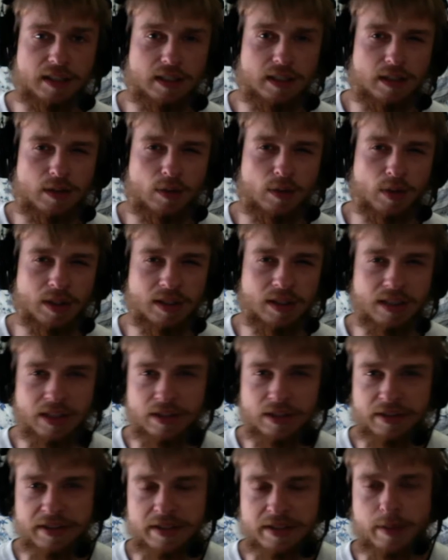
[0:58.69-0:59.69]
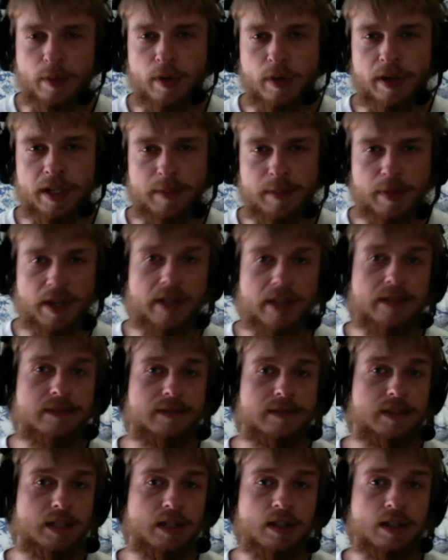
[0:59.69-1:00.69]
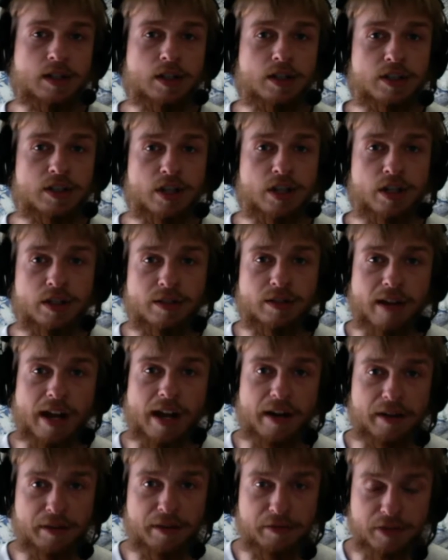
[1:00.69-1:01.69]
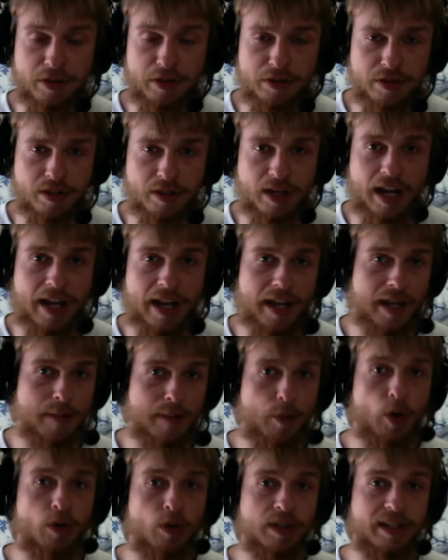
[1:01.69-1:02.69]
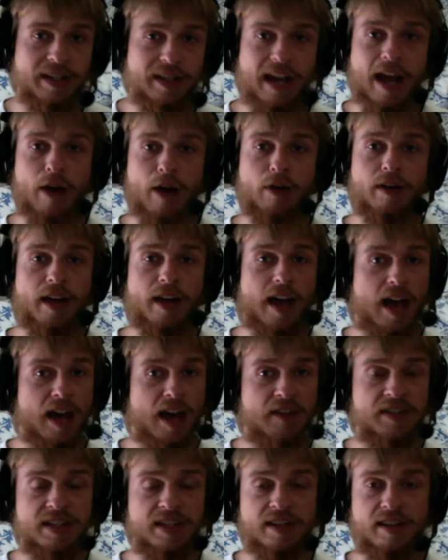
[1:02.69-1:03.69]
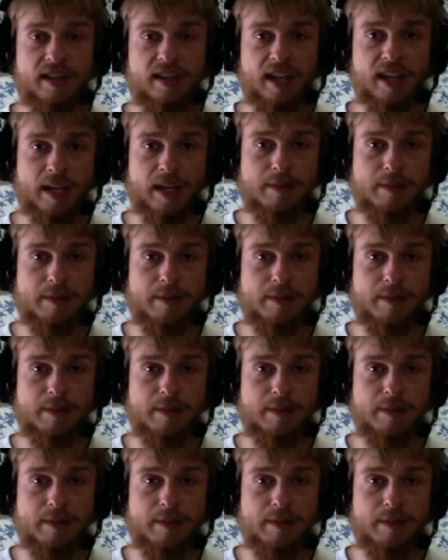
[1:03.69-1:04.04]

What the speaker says: were a little disappointing but could turn around in the future. I am only an hour and a half into the game,